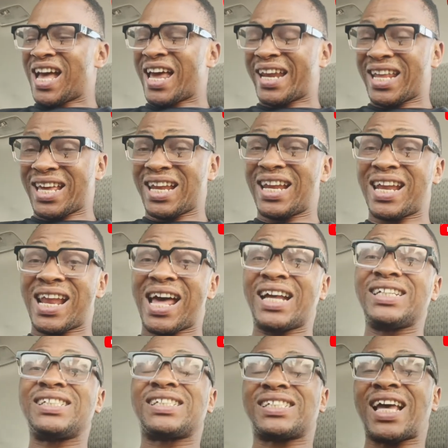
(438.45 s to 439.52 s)
The
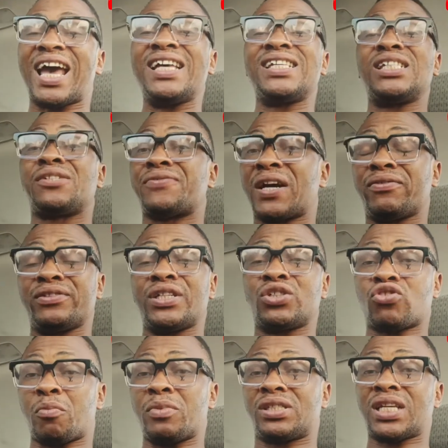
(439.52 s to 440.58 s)
land size is 500
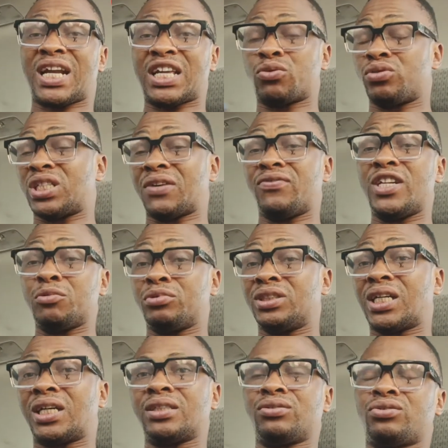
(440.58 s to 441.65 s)
square meter. That's what is available
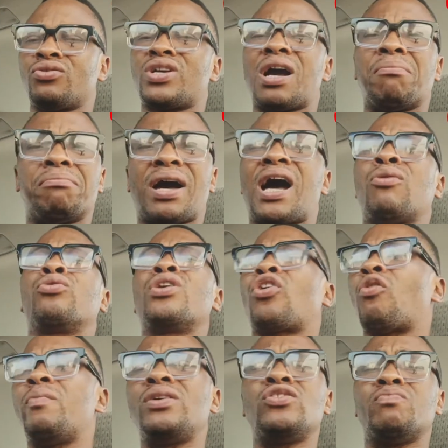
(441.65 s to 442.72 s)
now. So you can. I would
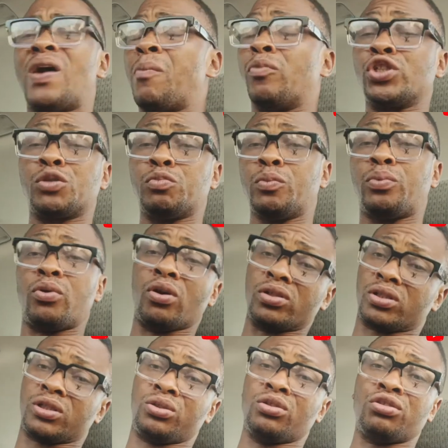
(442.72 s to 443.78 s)
recommend you buy multiple
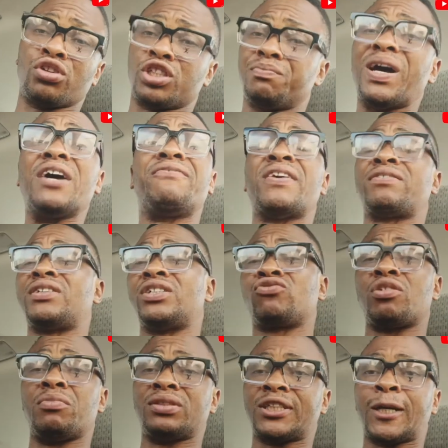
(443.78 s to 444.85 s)
plots. Don't just buy 500
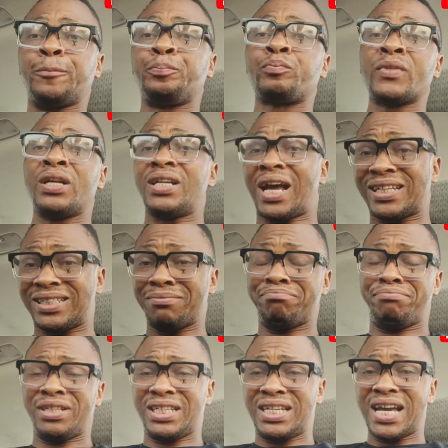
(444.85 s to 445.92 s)
square meter. As a
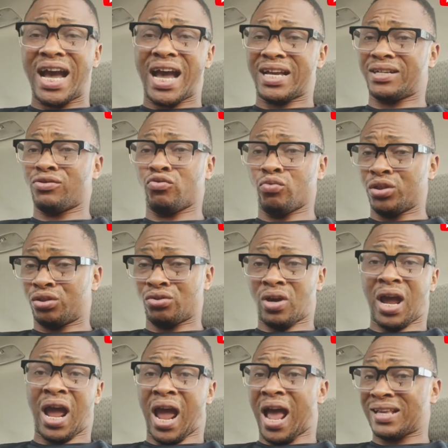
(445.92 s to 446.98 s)
big guy, which you
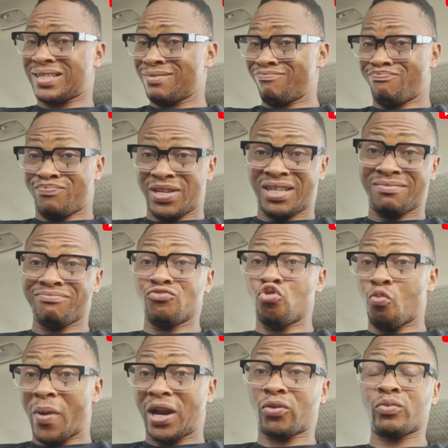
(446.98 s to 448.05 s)
are, as a big
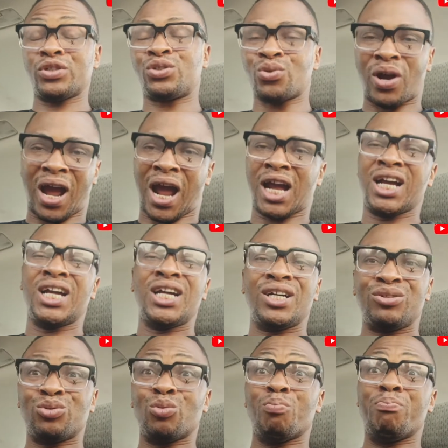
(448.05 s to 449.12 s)
woman, which you are,
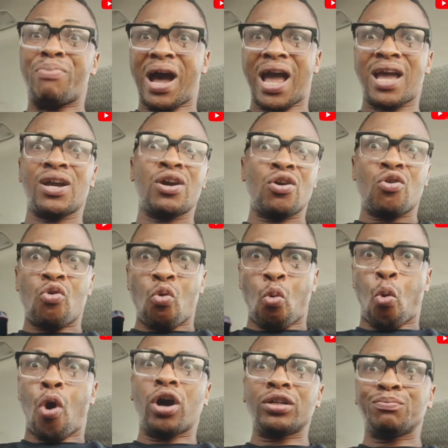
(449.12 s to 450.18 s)
don't buy
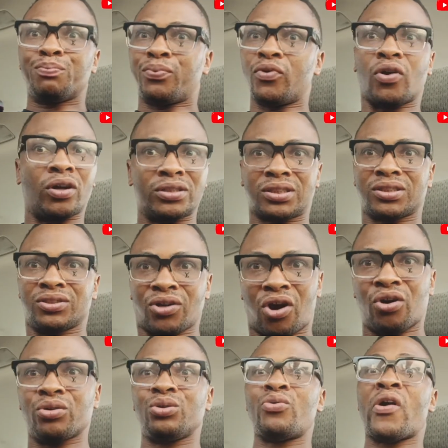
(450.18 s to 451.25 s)
one plot.
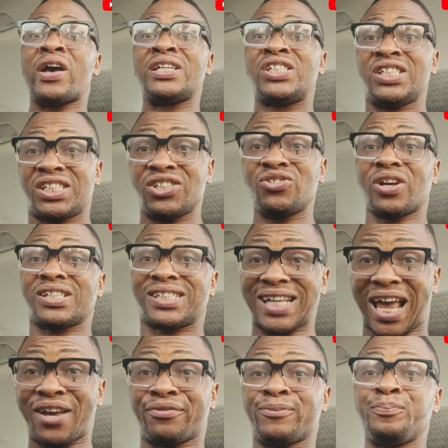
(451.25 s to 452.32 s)
No, you are shitting
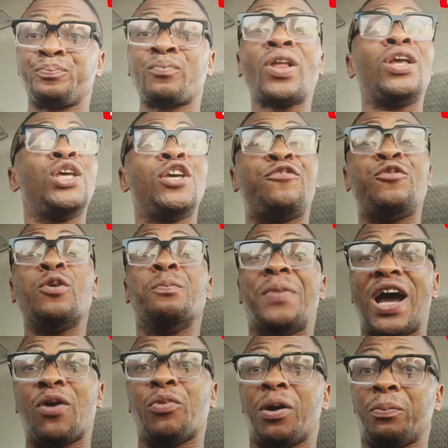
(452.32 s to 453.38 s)
yourself. If you
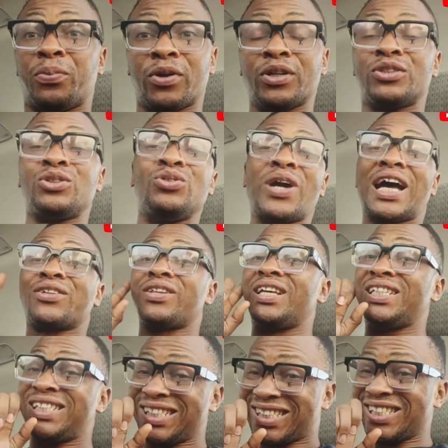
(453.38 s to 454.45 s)
buy one plot, you are actually
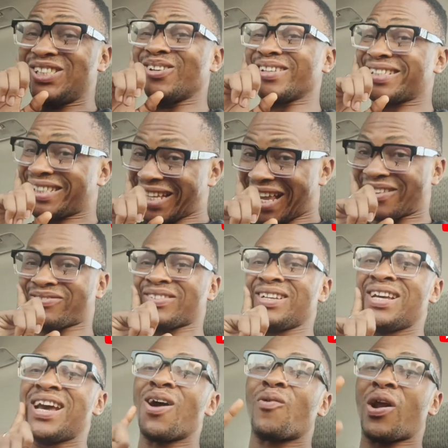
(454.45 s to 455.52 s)
shitting yourself.
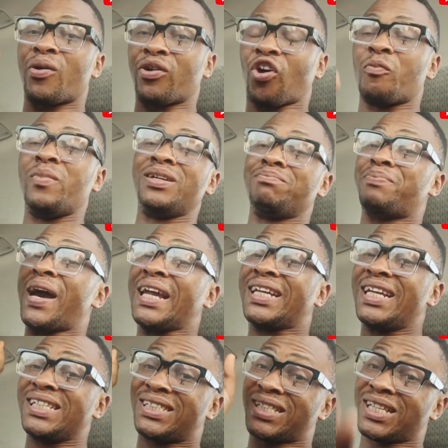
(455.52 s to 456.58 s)
What I recommend, buy at
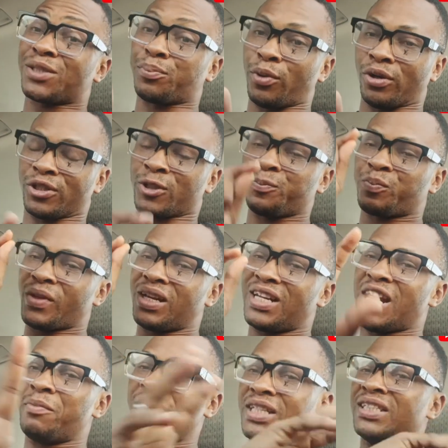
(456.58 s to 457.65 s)
least 6 plots.
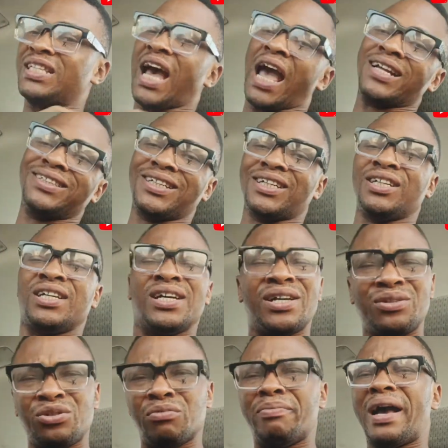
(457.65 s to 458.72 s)
This is the idea.
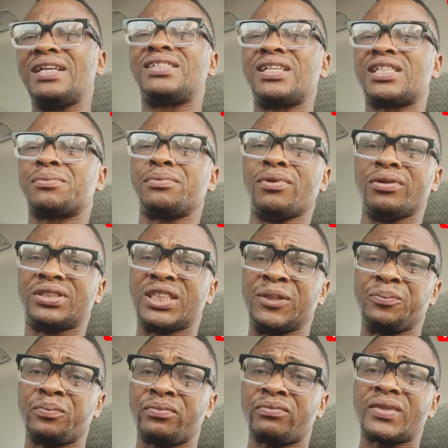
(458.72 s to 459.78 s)
You buy 6 plots,
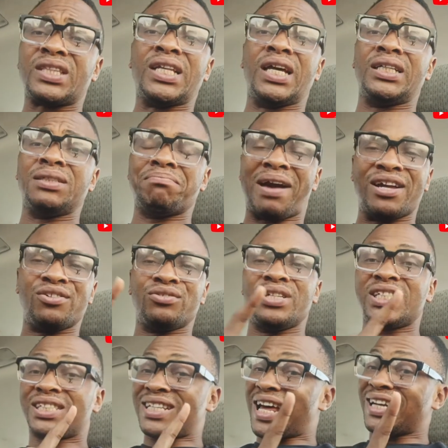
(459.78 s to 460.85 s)
then mind you,
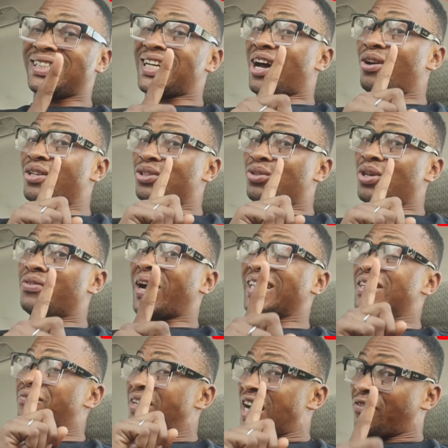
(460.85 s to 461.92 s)
this land now is going at
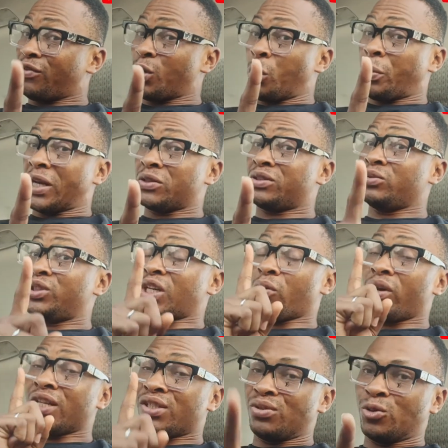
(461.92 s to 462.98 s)
a very affordable price, which I will
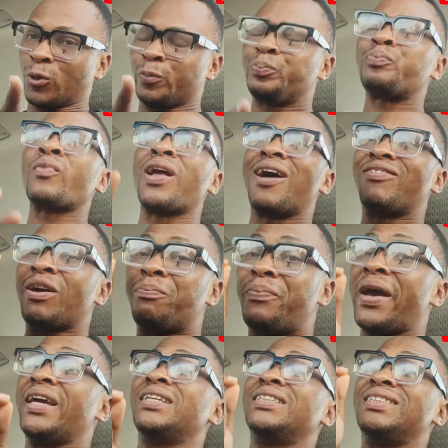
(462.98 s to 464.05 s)
let you know. After
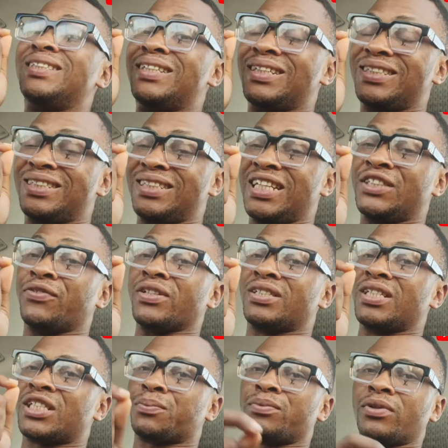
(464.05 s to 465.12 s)
buying it's for
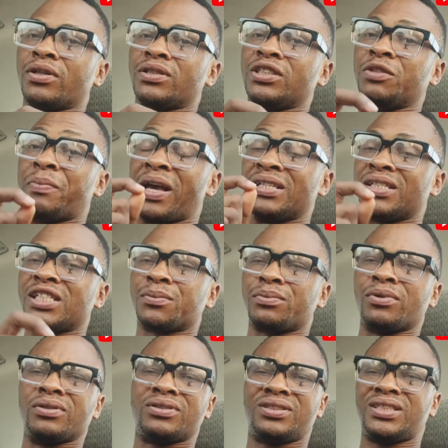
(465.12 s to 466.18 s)
6 plots, you buy 6
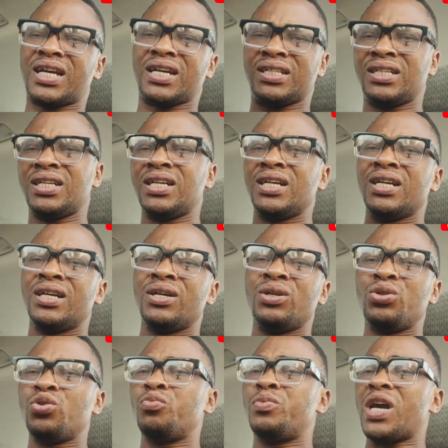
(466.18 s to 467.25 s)
plots, then
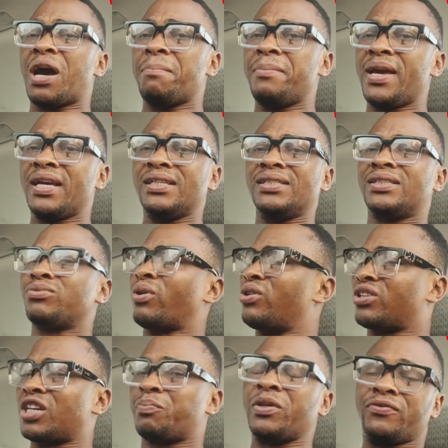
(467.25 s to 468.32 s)
you'll be amazed when
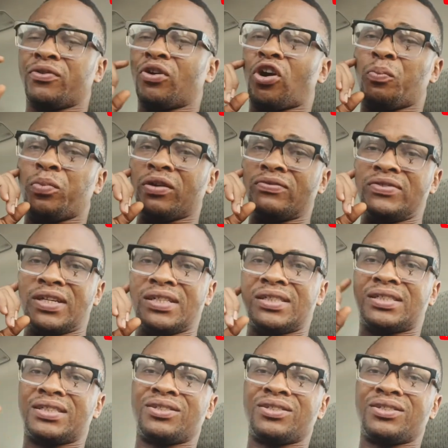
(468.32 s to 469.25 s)
you keep it for a couple of years.